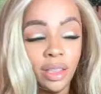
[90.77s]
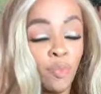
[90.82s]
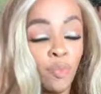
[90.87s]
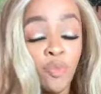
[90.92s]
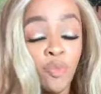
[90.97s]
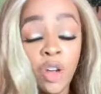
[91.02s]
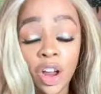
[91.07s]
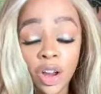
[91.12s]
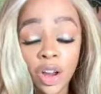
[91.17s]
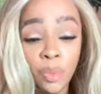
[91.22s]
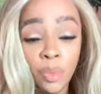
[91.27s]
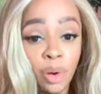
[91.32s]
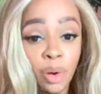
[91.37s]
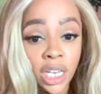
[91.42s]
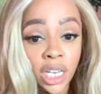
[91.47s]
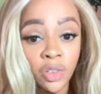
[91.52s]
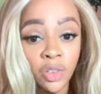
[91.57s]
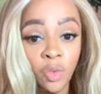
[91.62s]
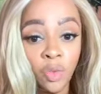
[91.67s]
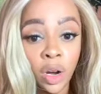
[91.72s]
Very
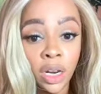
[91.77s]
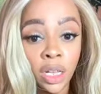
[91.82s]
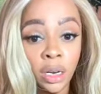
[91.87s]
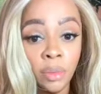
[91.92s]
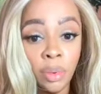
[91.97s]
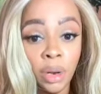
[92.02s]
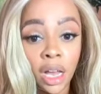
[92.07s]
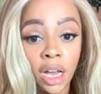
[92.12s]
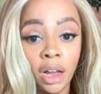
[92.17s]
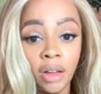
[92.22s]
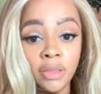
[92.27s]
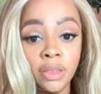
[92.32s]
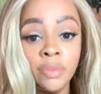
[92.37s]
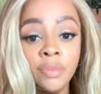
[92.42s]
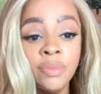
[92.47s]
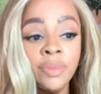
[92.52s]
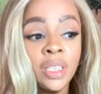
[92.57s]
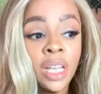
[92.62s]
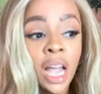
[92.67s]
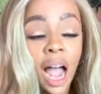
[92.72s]
impressive run in the playoffs.
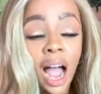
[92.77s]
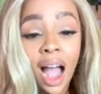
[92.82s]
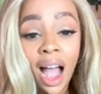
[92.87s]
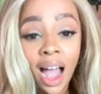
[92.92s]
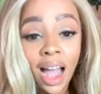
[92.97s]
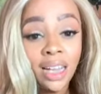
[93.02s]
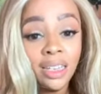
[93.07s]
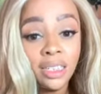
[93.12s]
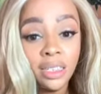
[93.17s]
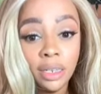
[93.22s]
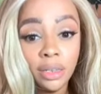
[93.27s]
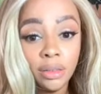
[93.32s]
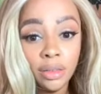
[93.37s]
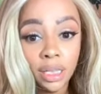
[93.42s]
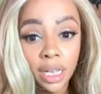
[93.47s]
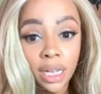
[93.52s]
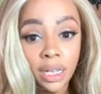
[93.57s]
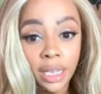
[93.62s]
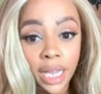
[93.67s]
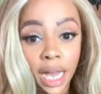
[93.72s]
I still think